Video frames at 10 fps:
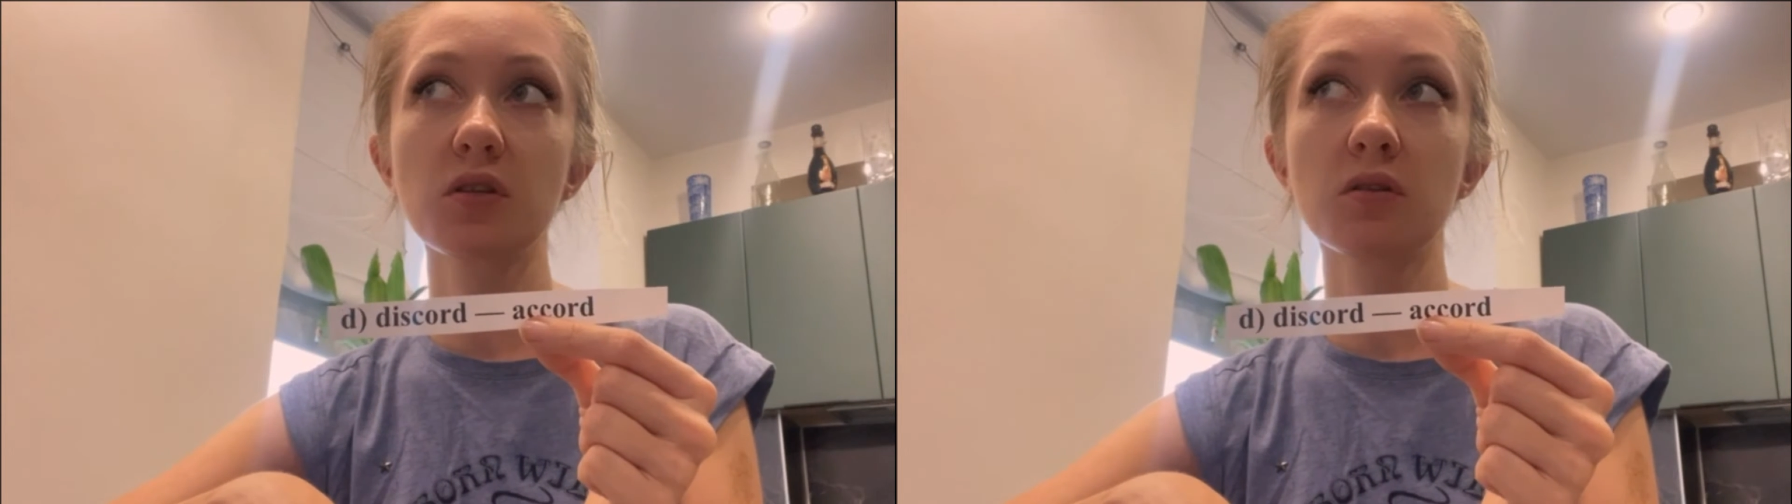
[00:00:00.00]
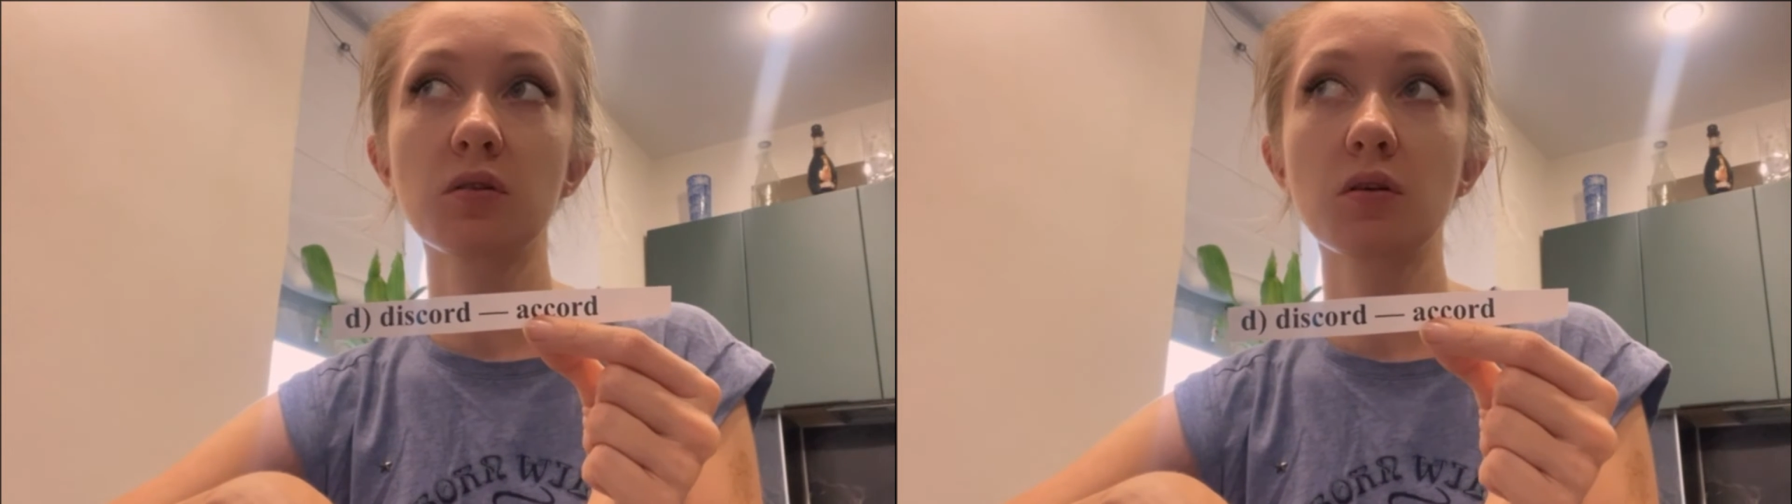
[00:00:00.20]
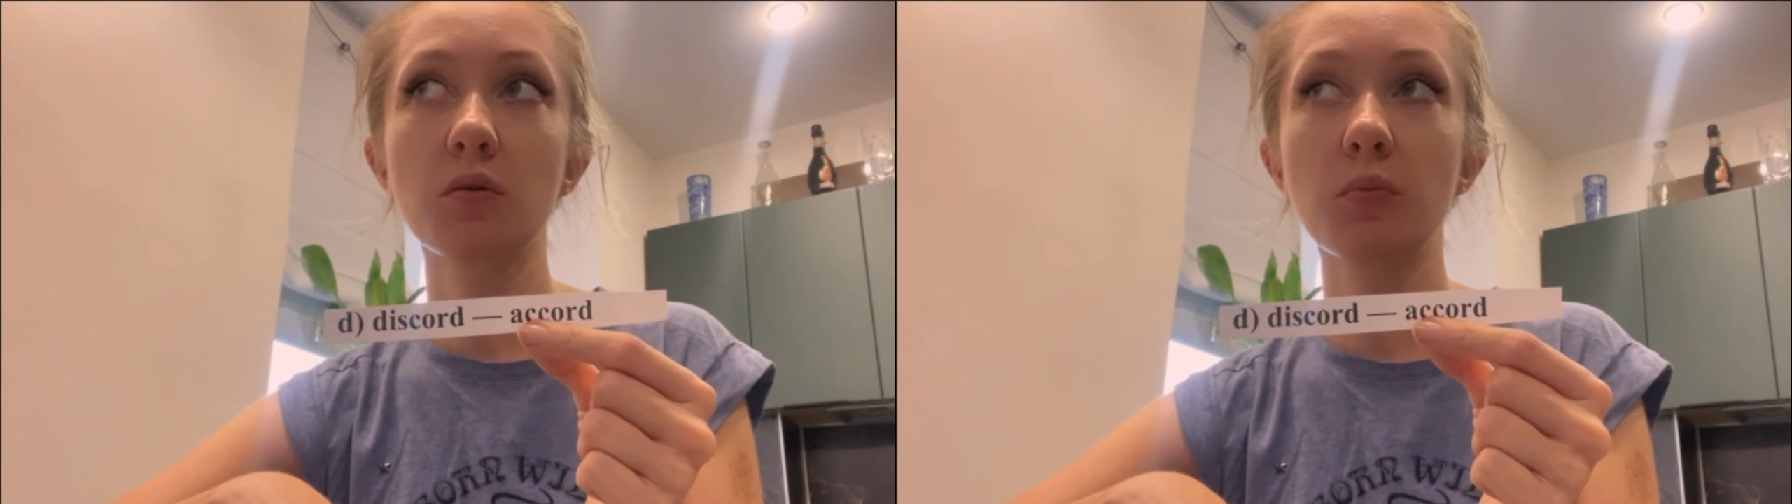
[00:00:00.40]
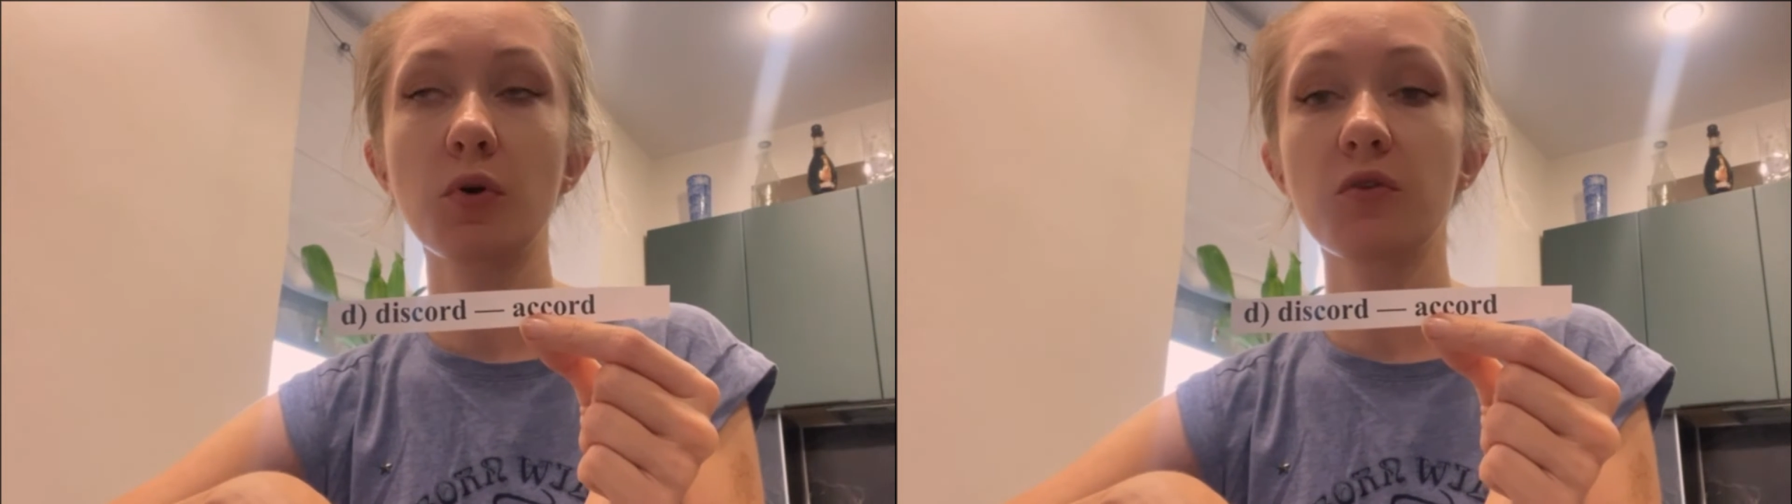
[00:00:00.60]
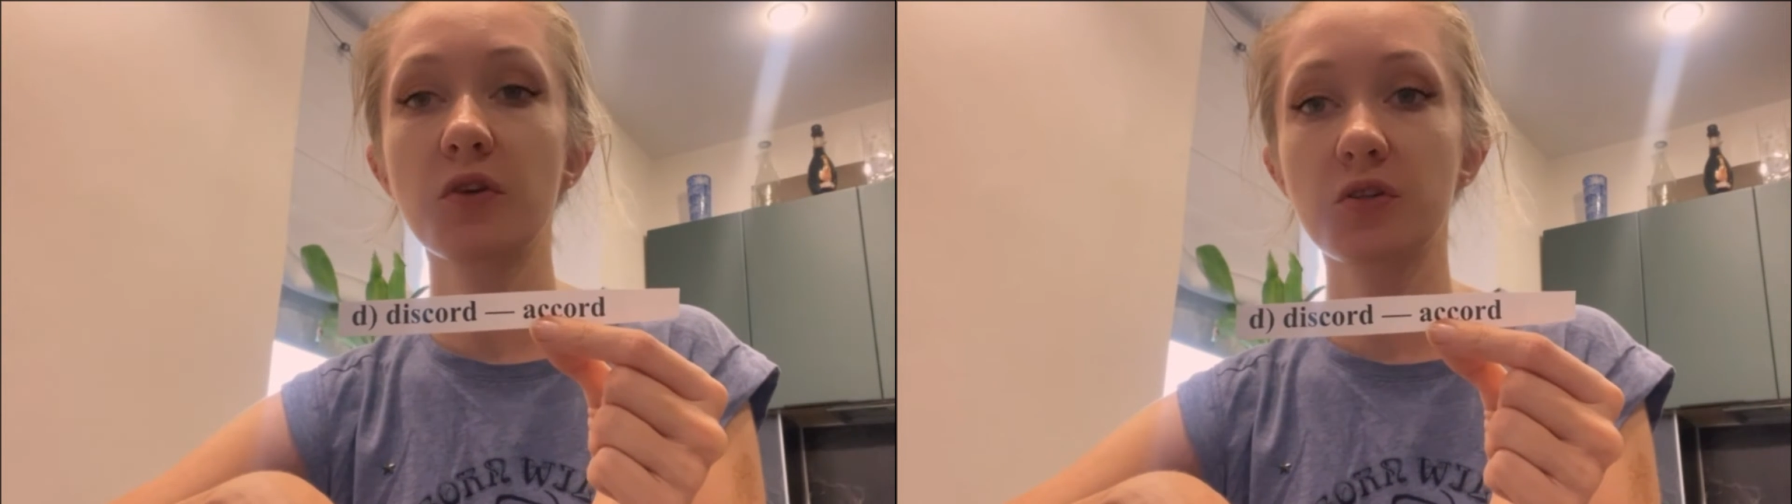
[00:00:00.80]
in
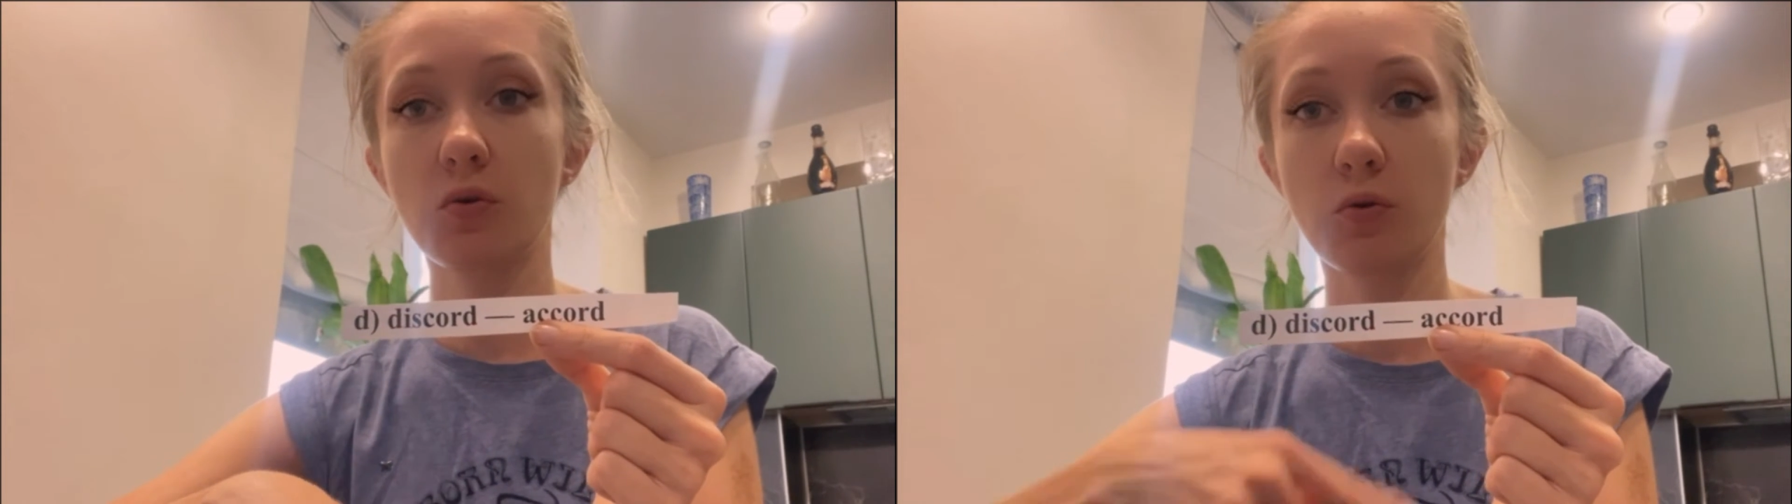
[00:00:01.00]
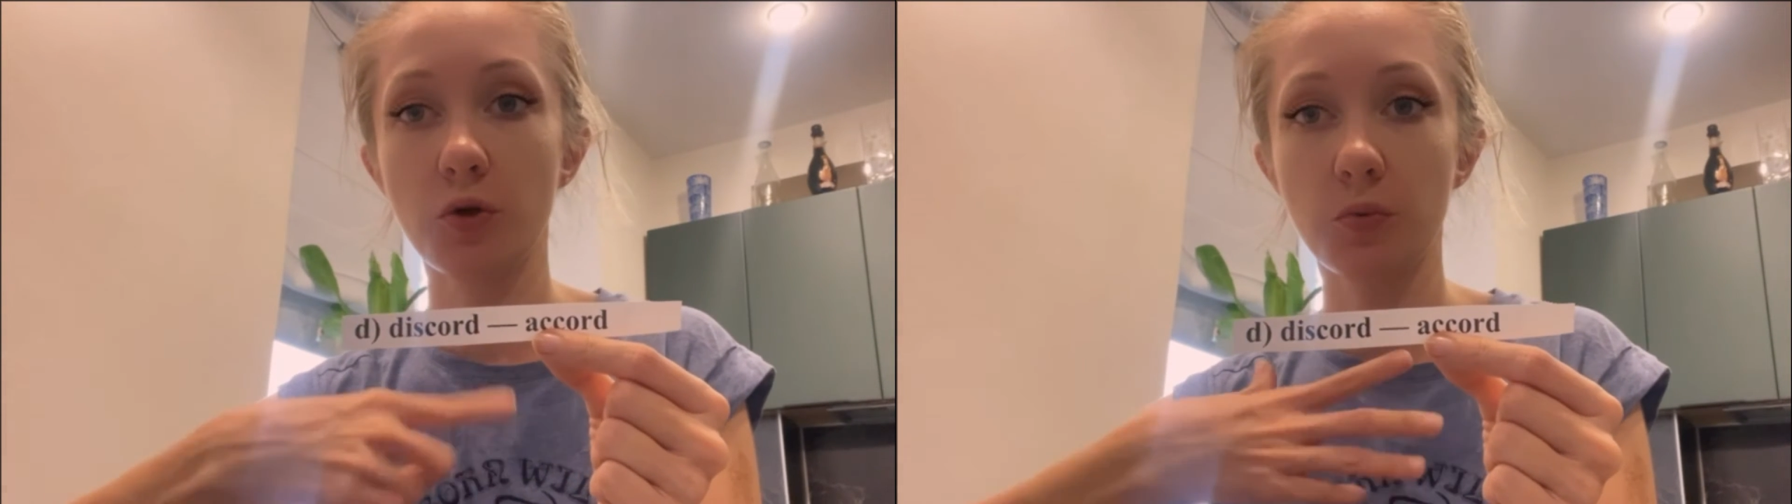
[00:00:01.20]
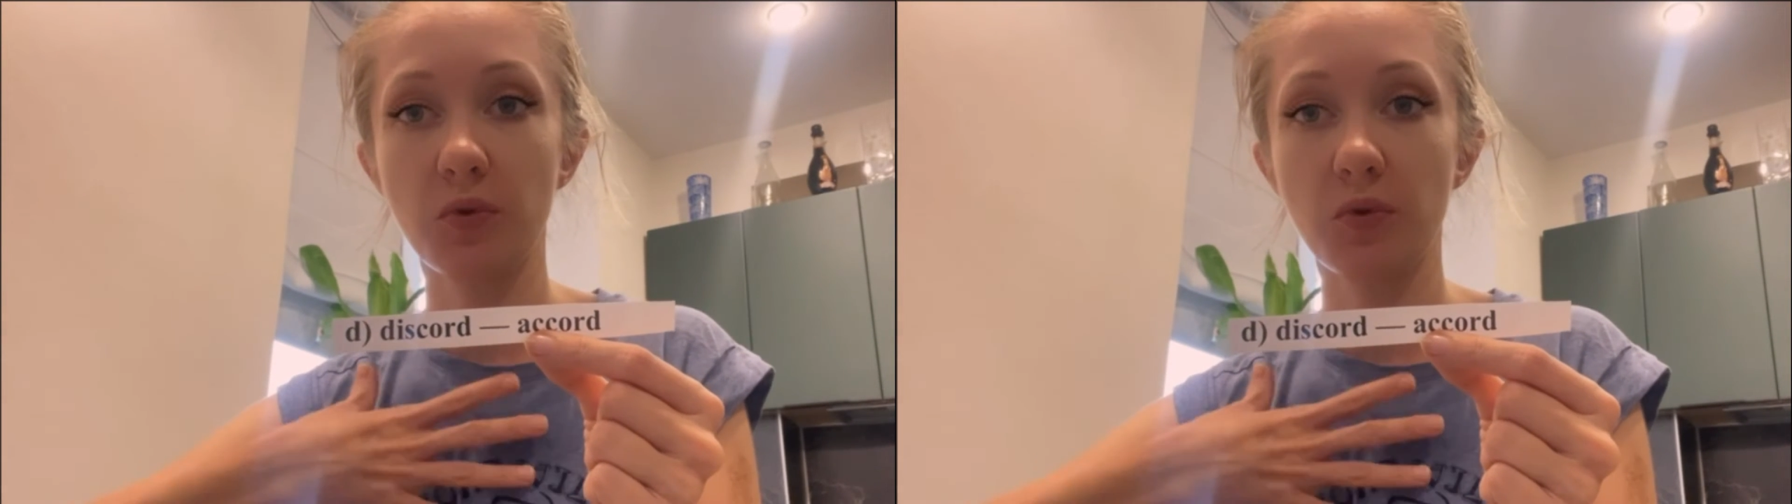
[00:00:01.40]
perfect accord